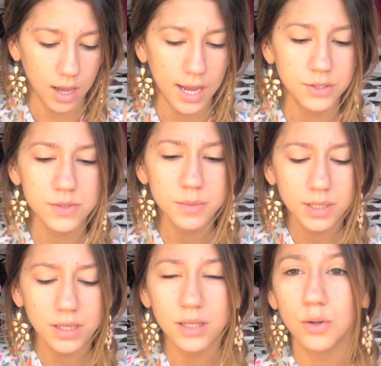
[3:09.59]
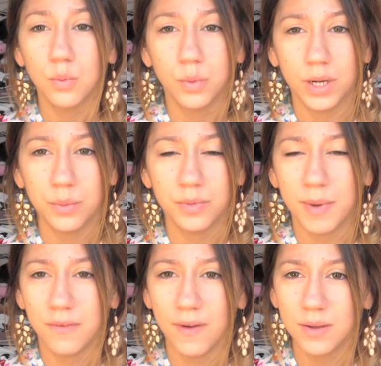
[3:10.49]
I do something a little weird with
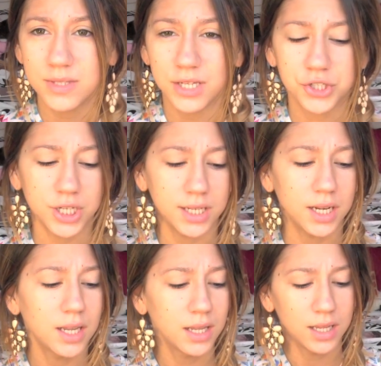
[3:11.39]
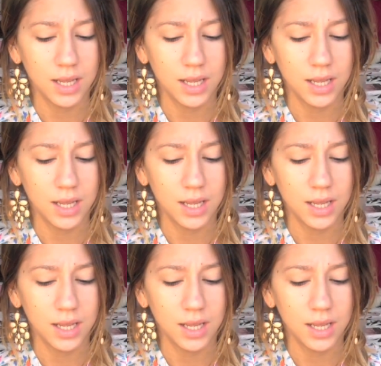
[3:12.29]
my foundation.